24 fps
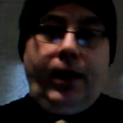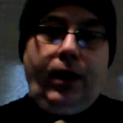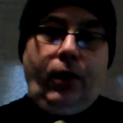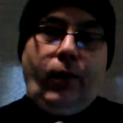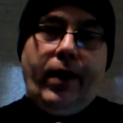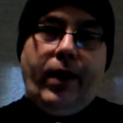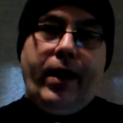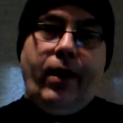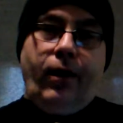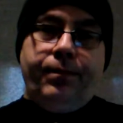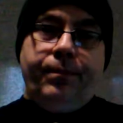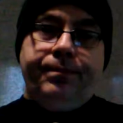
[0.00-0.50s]

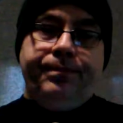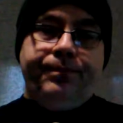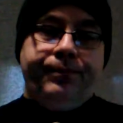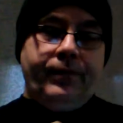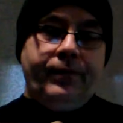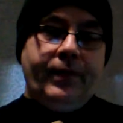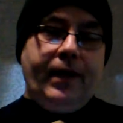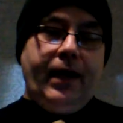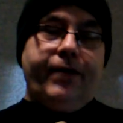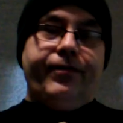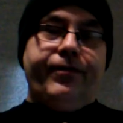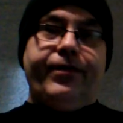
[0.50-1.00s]
Well,
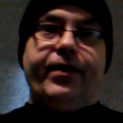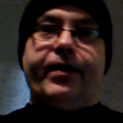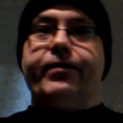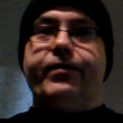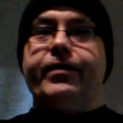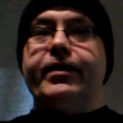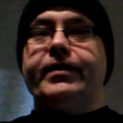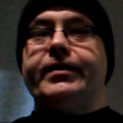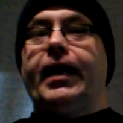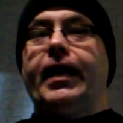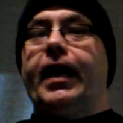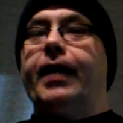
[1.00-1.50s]
I figured
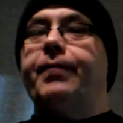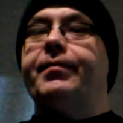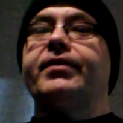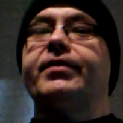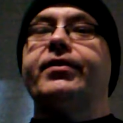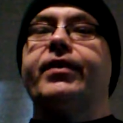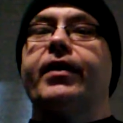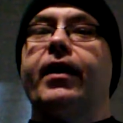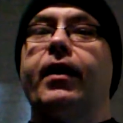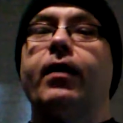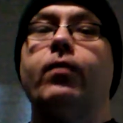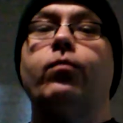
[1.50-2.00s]
the time has
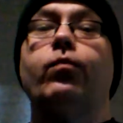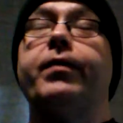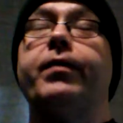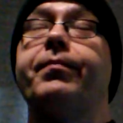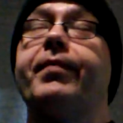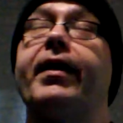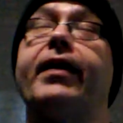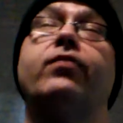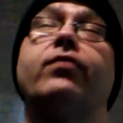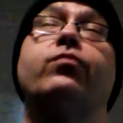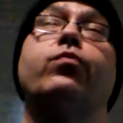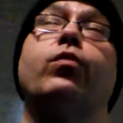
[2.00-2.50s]
come. We
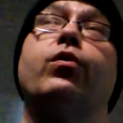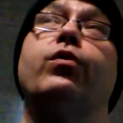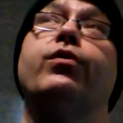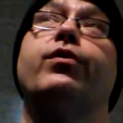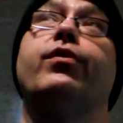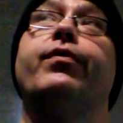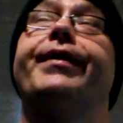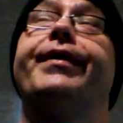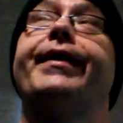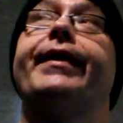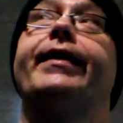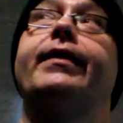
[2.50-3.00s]
may as well
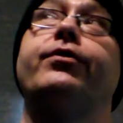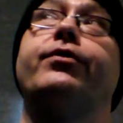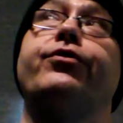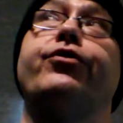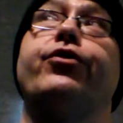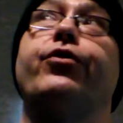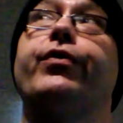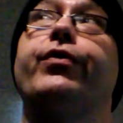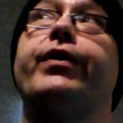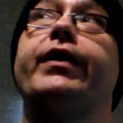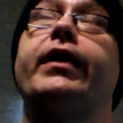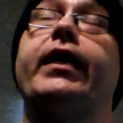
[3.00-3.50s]
go ahead and
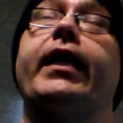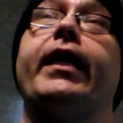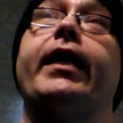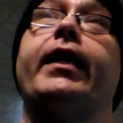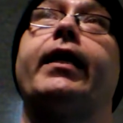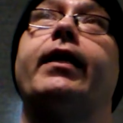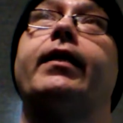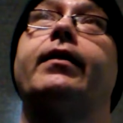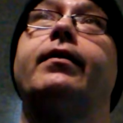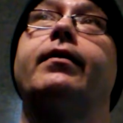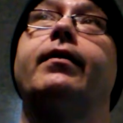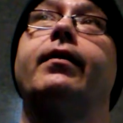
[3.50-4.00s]
do it.
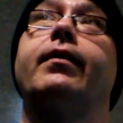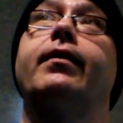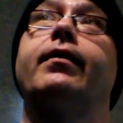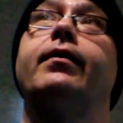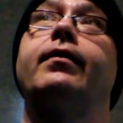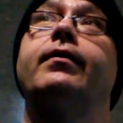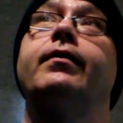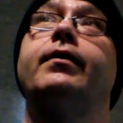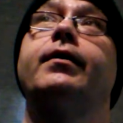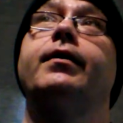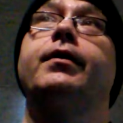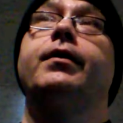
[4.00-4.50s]
And
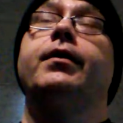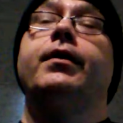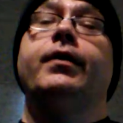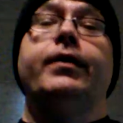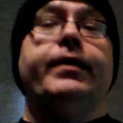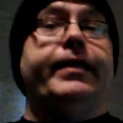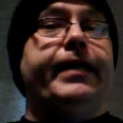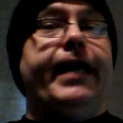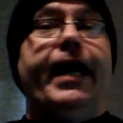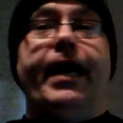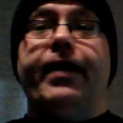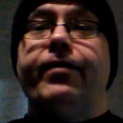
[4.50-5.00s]

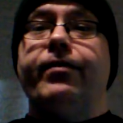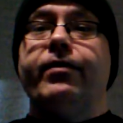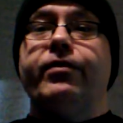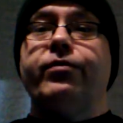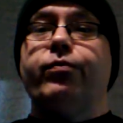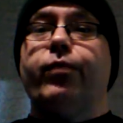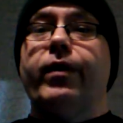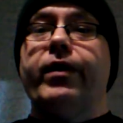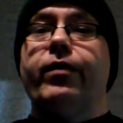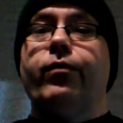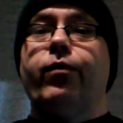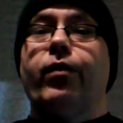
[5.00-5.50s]
yeah,
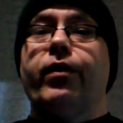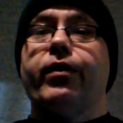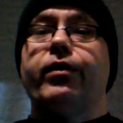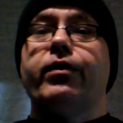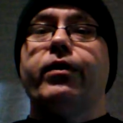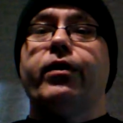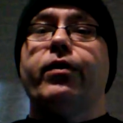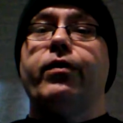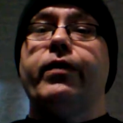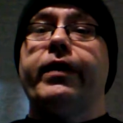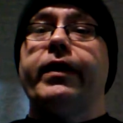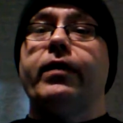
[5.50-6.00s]
this week we're going
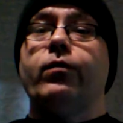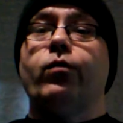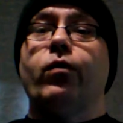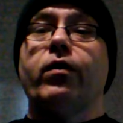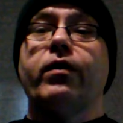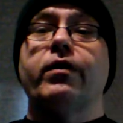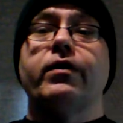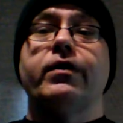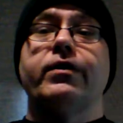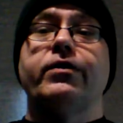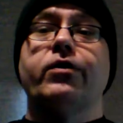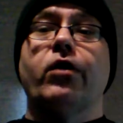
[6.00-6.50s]
to go ahead and we're
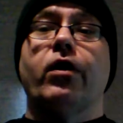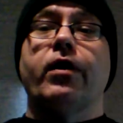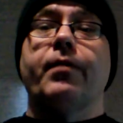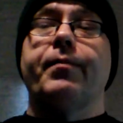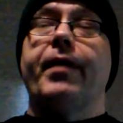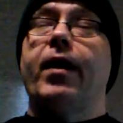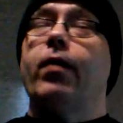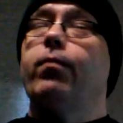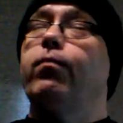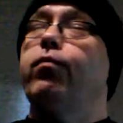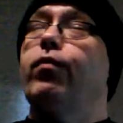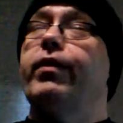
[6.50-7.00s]
going to talk
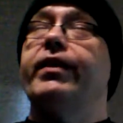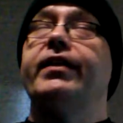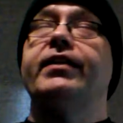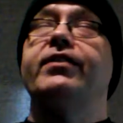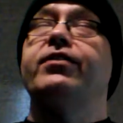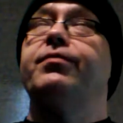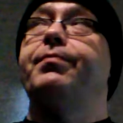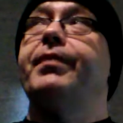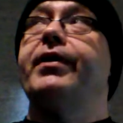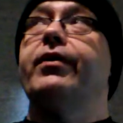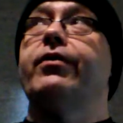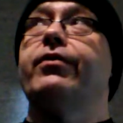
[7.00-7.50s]
about Britney
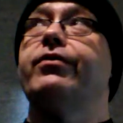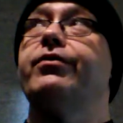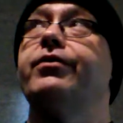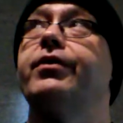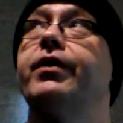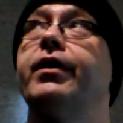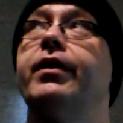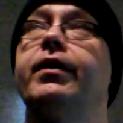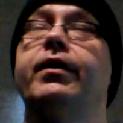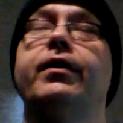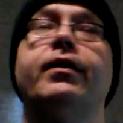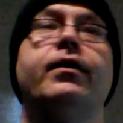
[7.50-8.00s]
Spears.
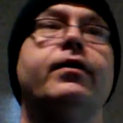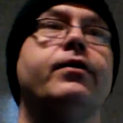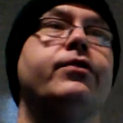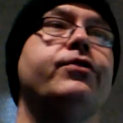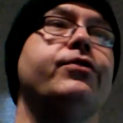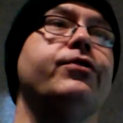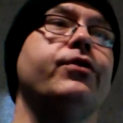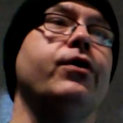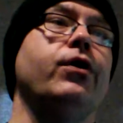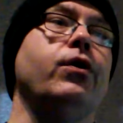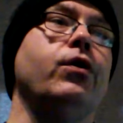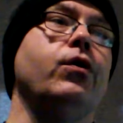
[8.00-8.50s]

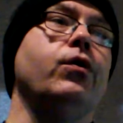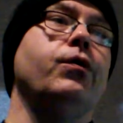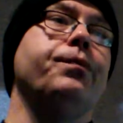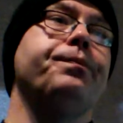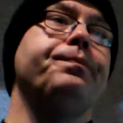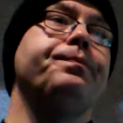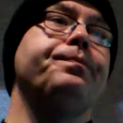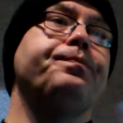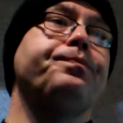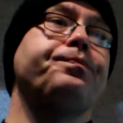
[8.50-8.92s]
So